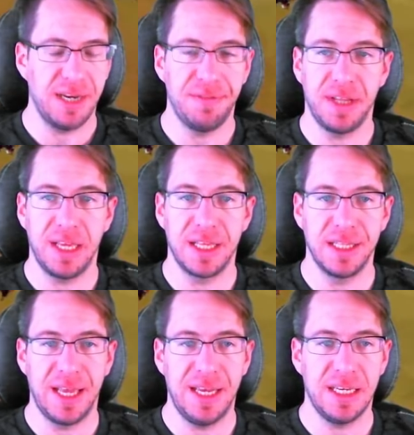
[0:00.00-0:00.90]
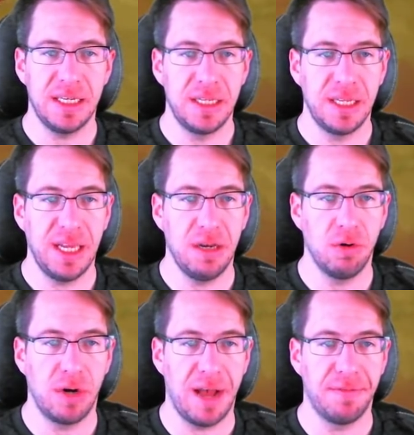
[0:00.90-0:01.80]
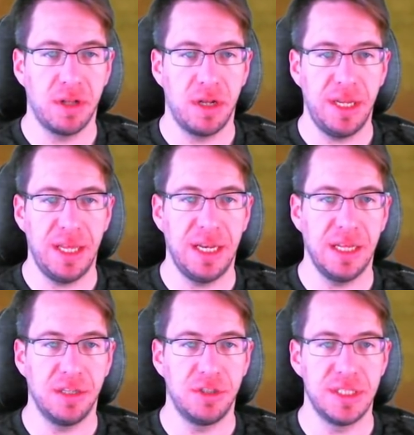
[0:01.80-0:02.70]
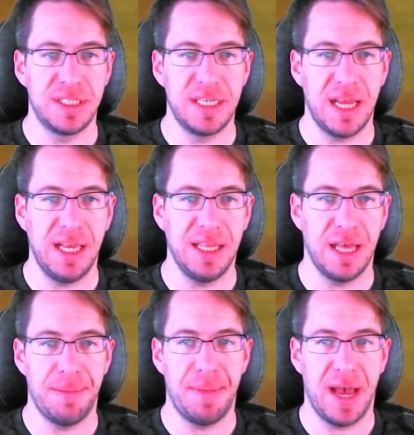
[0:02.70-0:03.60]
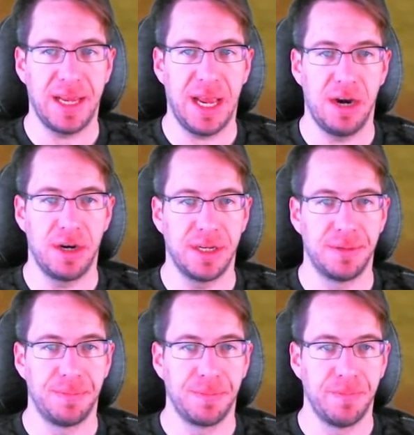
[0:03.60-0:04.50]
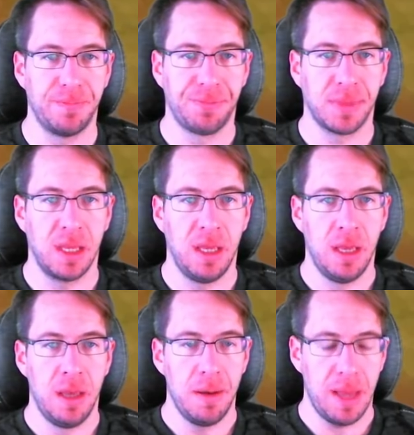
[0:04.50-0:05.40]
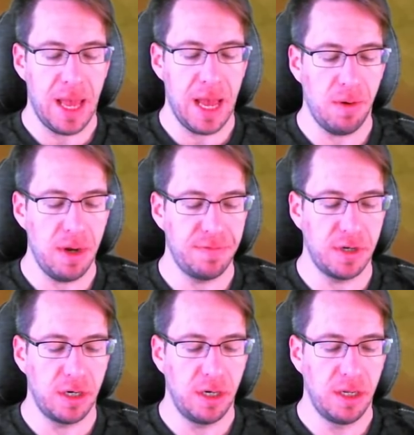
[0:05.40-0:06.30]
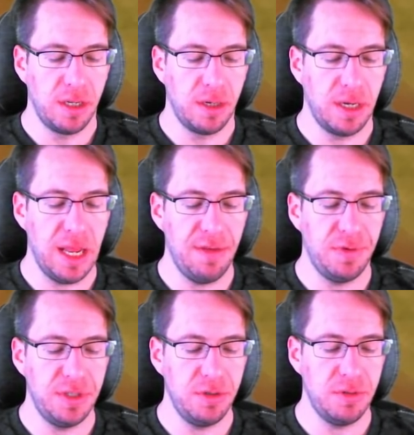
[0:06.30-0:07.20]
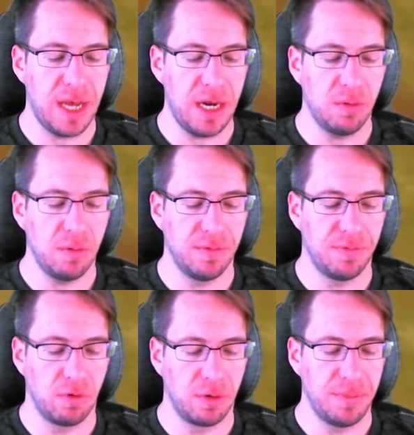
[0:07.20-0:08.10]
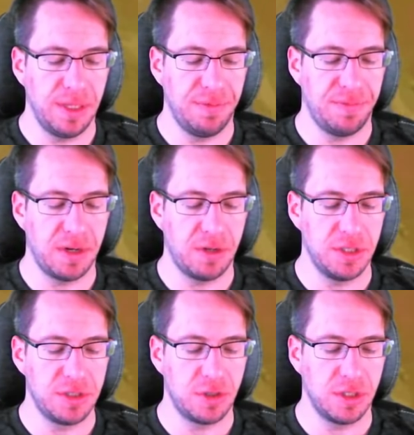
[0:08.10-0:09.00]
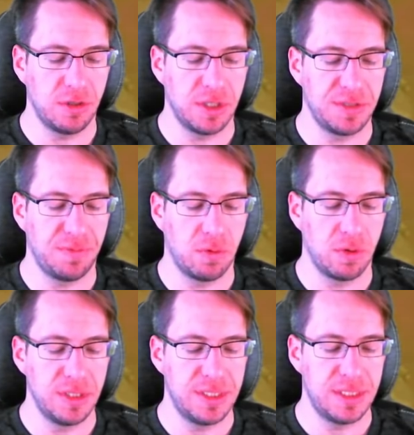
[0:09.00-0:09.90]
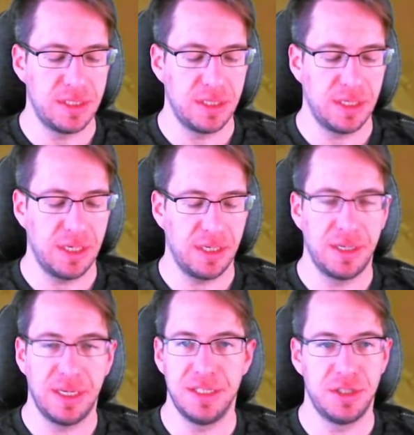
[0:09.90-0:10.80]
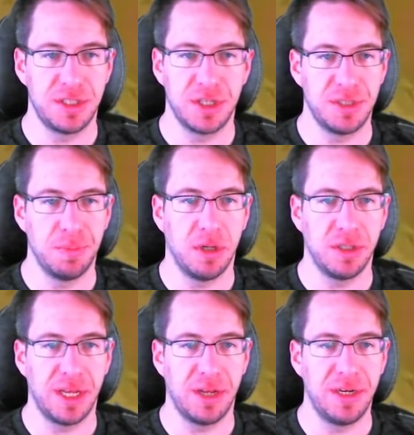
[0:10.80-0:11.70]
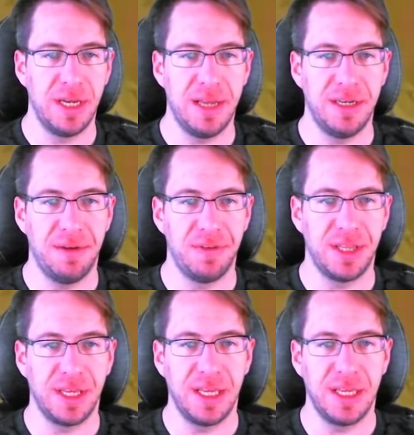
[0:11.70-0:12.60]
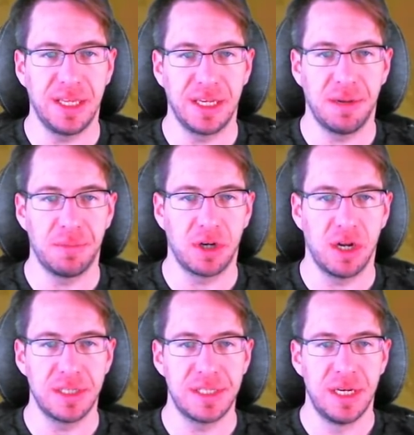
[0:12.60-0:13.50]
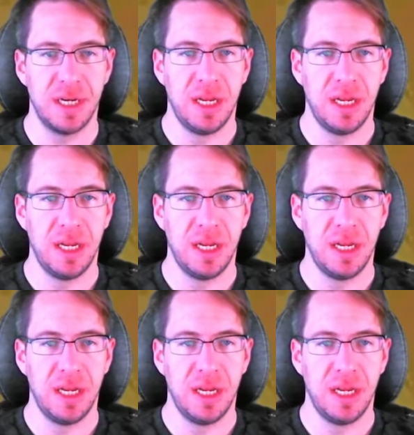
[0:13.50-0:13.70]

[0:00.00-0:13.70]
of like Elena and or Avalon, and he'll just stay in that back area. However, if we do direwolf form and Fenris runs forwards, he's just going to maul down everything he can come across.